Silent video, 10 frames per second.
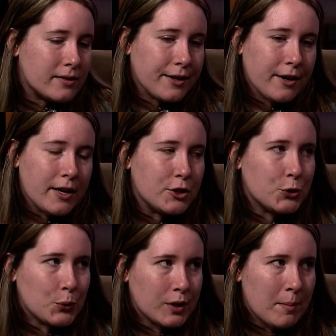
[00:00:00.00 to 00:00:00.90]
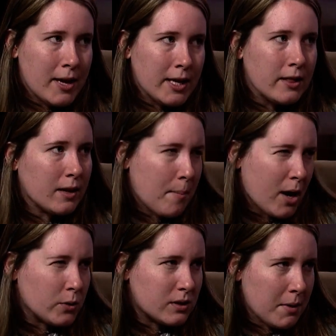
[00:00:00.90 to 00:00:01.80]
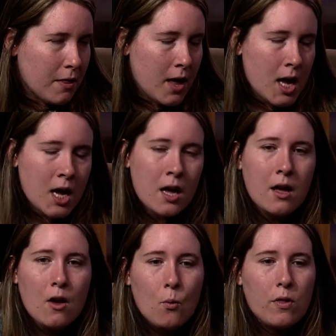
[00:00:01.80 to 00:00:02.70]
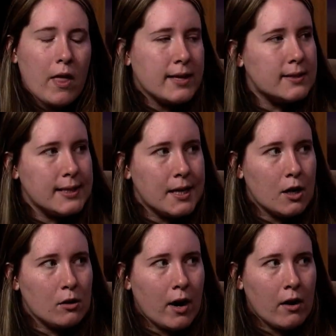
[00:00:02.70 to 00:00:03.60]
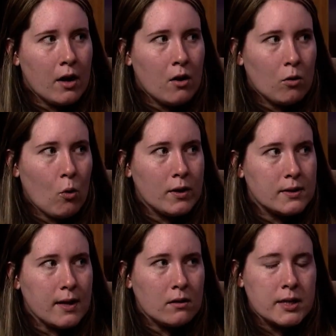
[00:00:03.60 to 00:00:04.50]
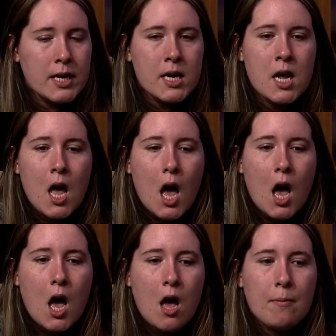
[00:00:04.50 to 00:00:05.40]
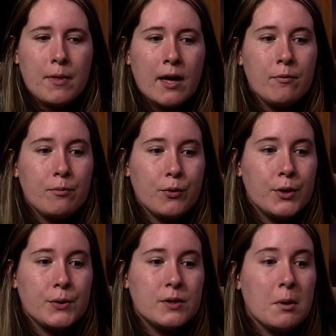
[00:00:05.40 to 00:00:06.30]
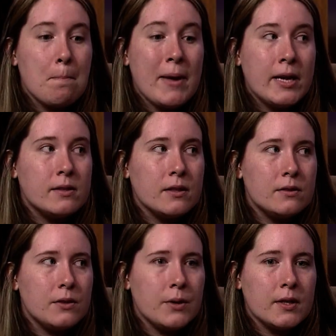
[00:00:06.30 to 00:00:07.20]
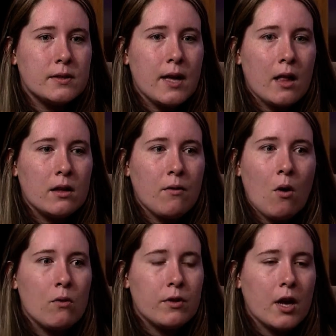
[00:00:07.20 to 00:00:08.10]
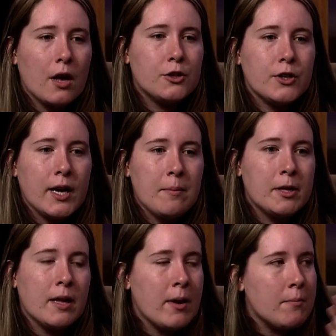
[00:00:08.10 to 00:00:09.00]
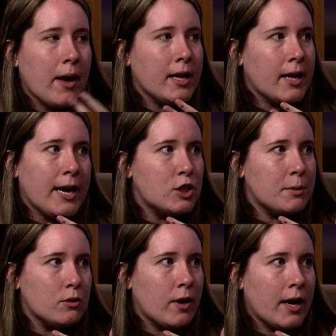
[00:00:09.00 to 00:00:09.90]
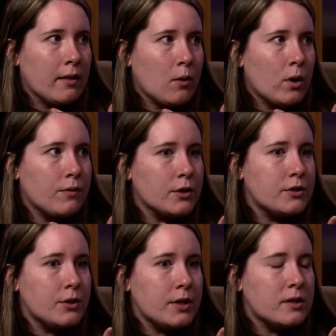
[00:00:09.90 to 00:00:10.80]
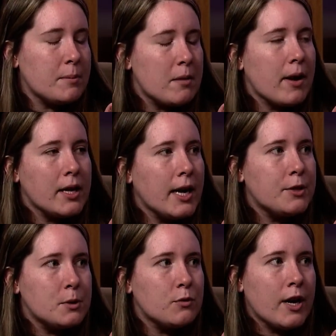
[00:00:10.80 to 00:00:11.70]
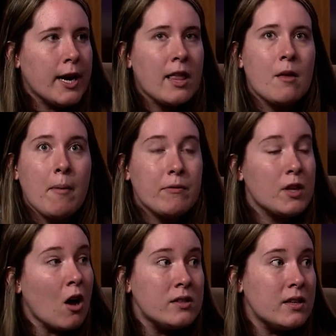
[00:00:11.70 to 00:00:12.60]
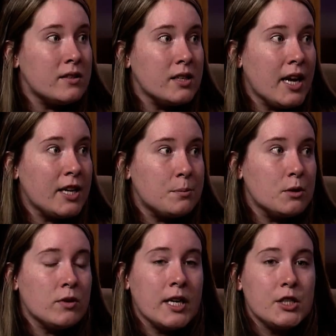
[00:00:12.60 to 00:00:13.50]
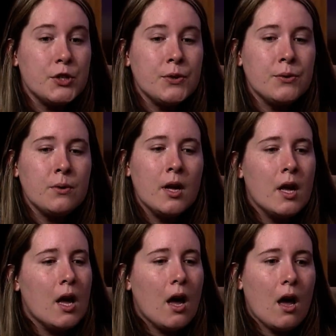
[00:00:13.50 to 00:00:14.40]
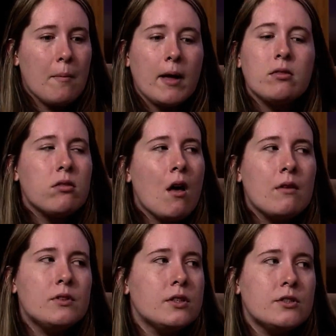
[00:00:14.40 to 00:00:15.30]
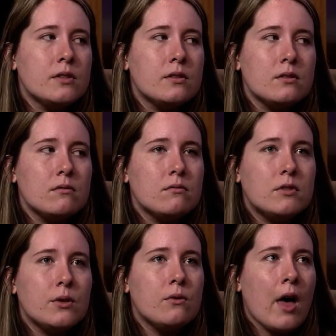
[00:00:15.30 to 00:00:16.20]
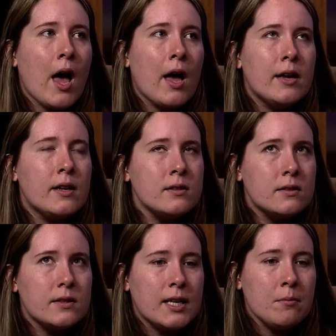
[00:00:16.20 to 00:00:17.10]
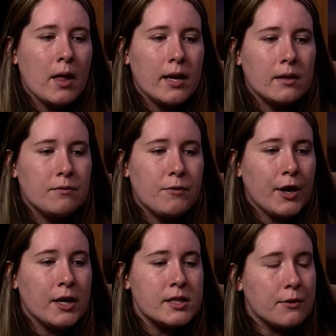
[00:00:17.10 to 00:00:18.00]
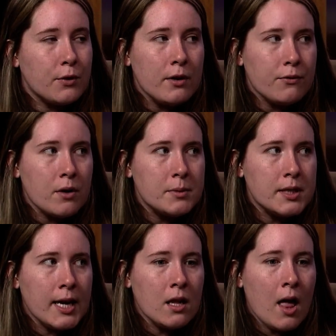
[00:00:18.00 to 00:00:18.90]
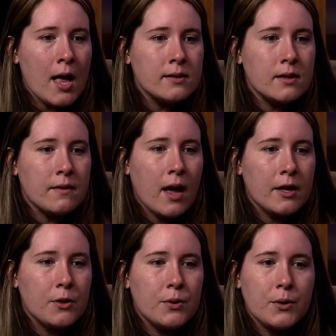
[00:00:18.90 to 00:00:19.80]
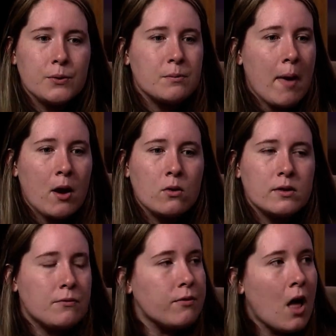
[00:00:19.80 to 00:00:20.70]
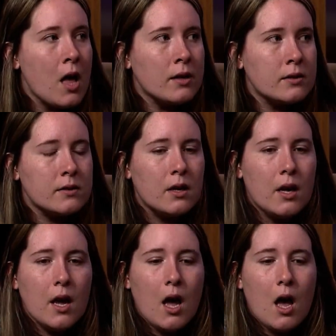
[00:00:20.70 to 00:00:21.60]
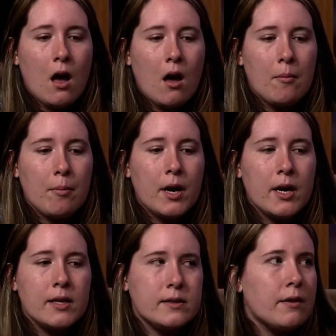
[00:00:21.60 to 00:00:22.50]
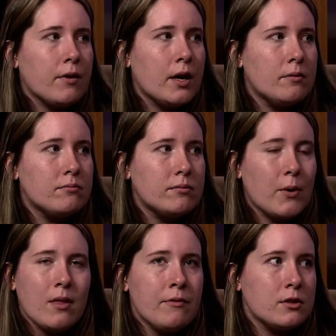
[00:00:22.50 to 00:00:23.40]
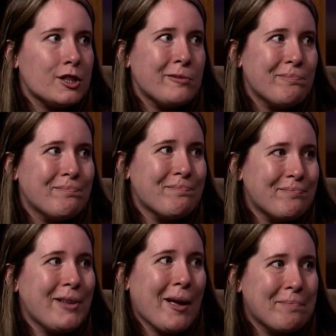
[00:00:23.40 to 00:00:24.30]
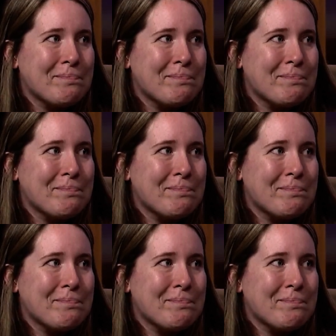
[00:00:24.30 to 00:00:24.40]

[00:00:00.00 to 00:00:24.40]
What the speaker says: here in jewelry making, like metalsmithing, with like Stina Herrera or Lauren Selden. They have produced some amazing students that live all over the country. I mean, they made my engagement ring. Like one of her students made my engagement ring, and then my fiance's engagement ring too. I'd love to just do that. It doesn't seem like very different from stained glass in that you use metals and flux, but it is different. So I'd love to learn. Yeah.